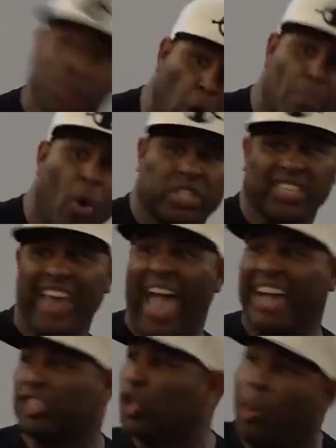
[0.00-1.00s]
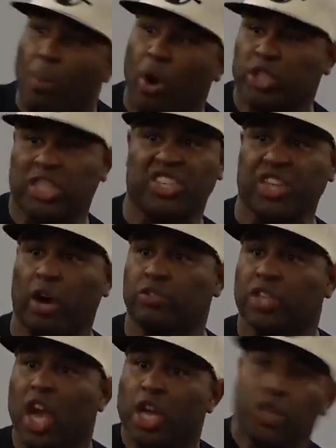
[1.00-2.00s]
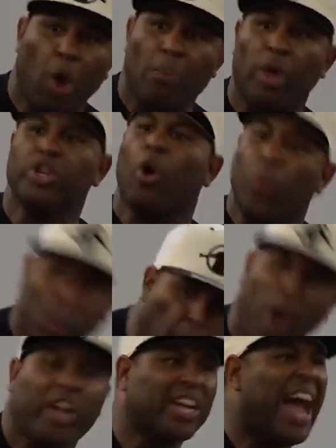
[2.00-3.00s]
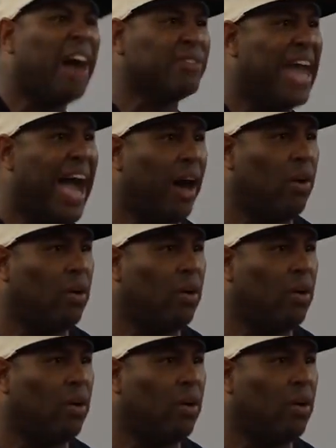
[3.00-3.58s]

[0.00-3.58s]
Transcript: no more snacks, no more desserts, no more no, we working out now.